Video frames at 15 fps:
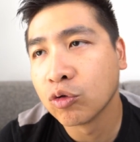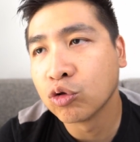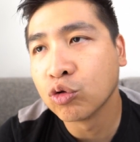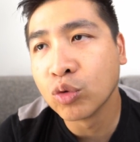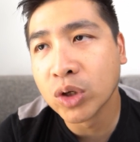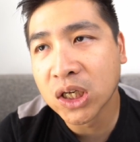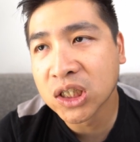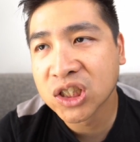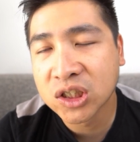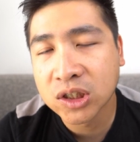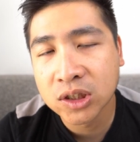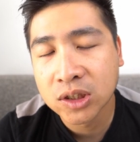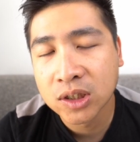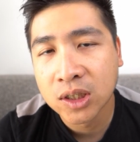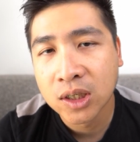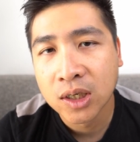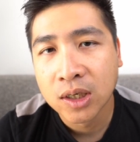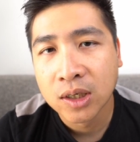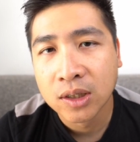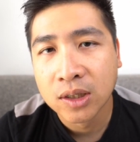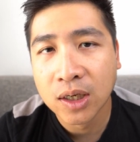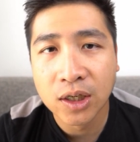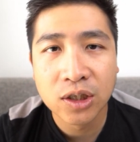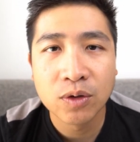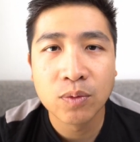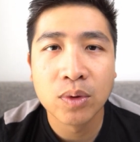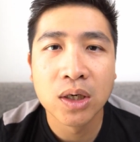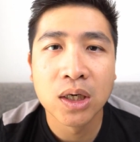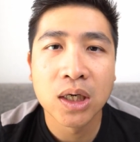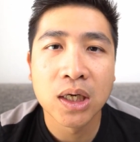2 years, the agent
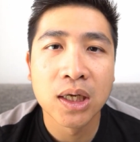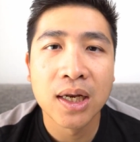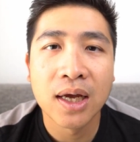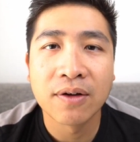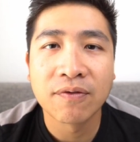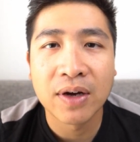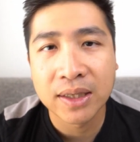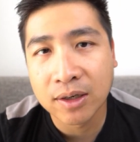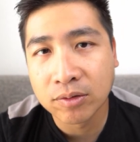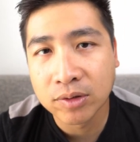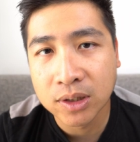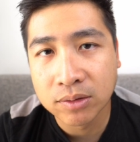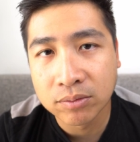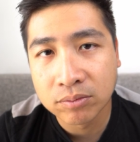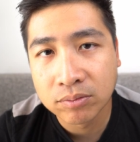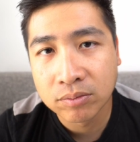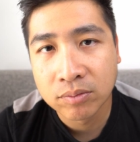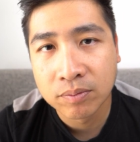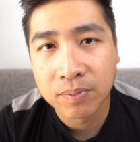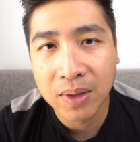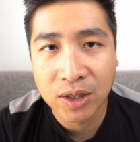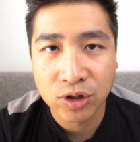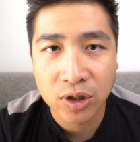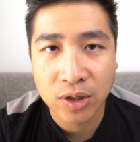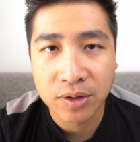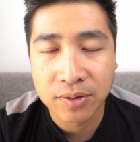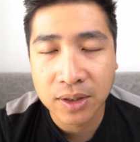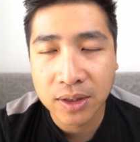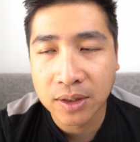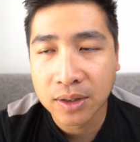will collect 5,000 plus
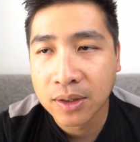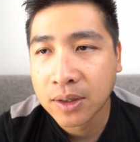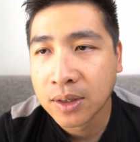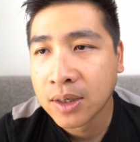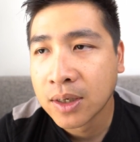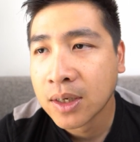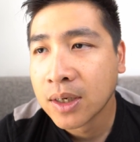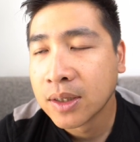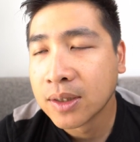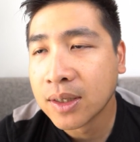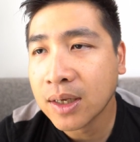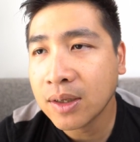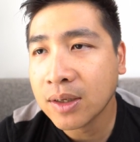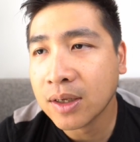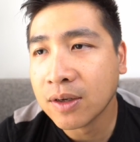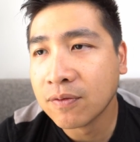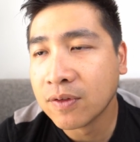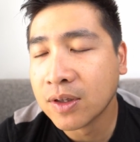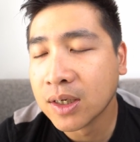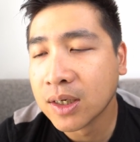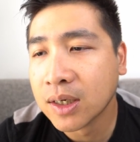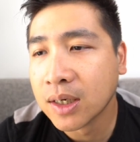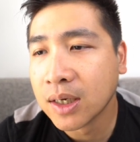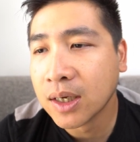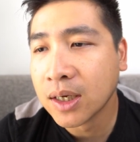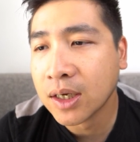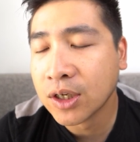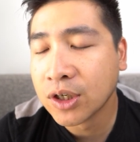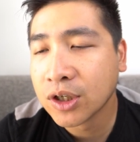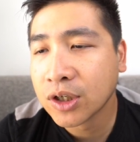GST. Then if the
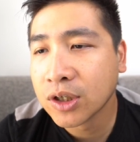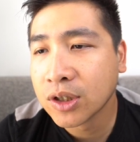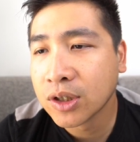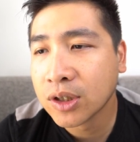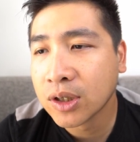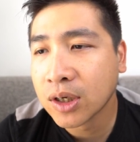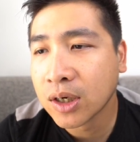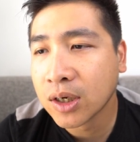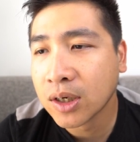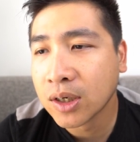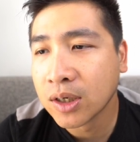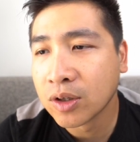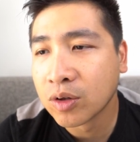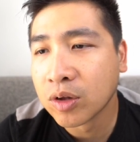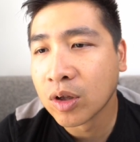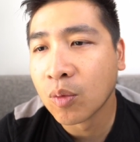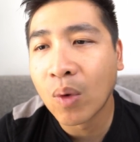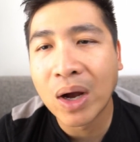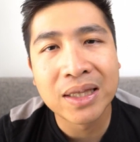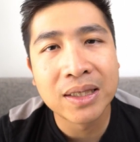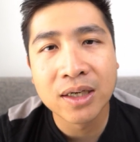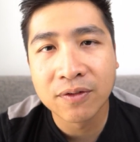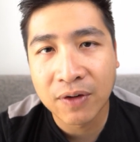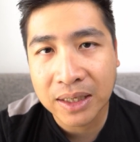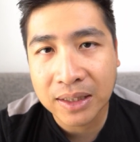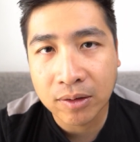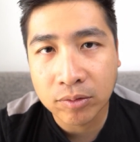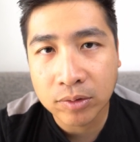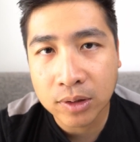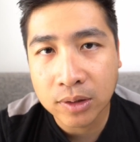agent is 1 year
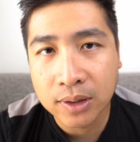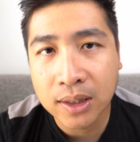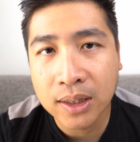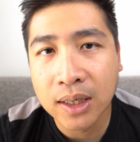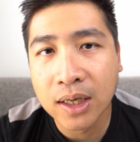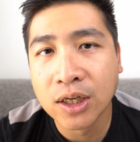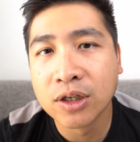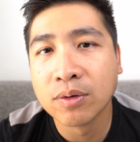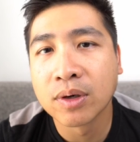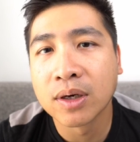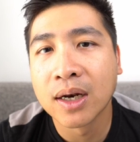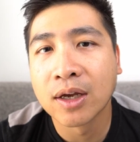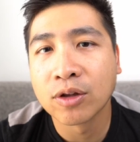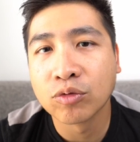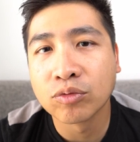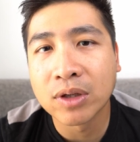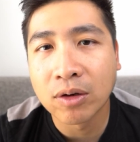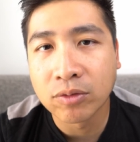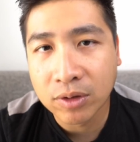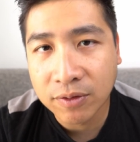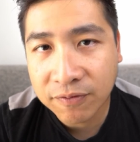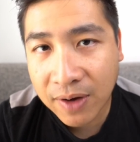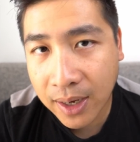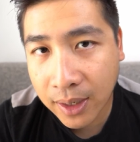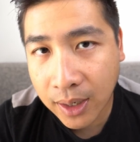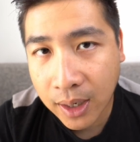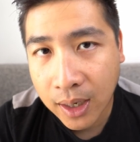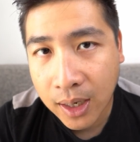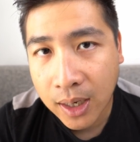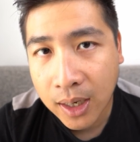5,000, then the agent will collect 2,500
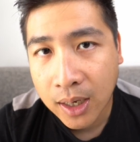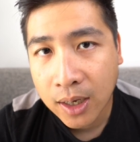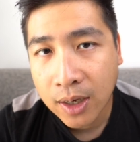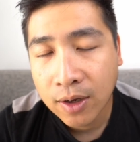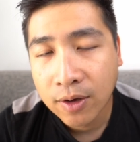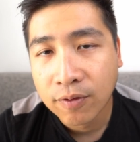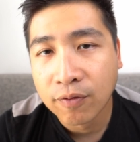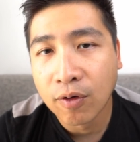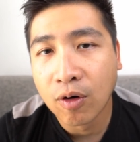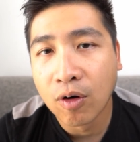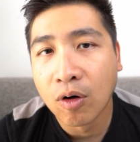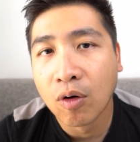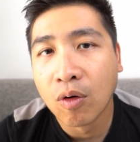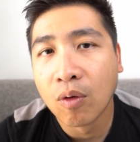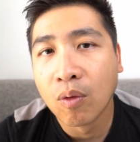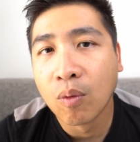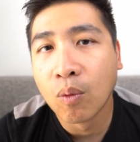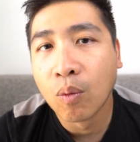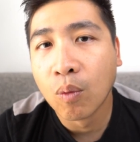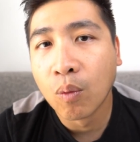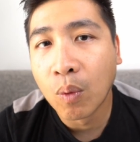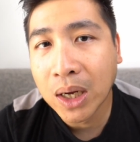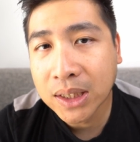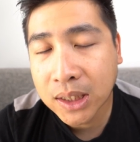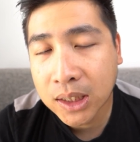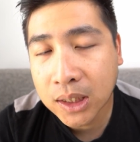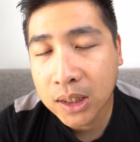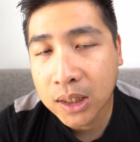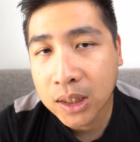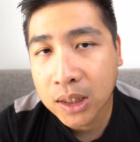for 1
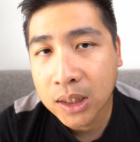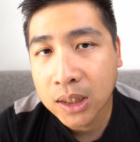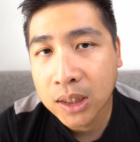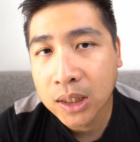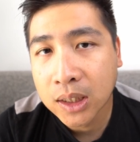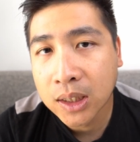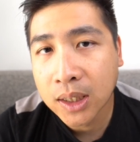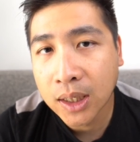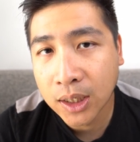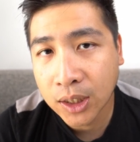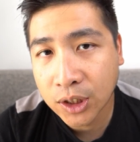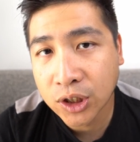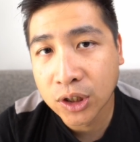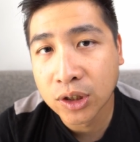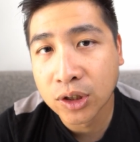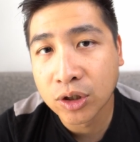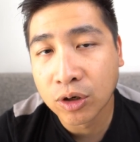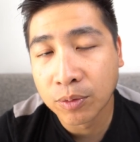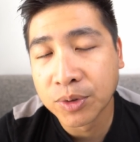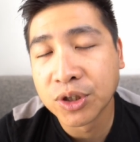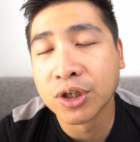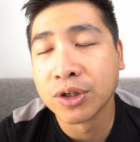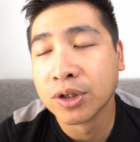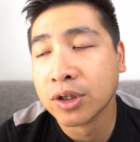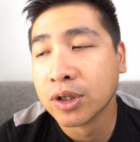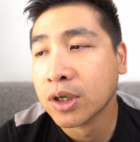year agent commission.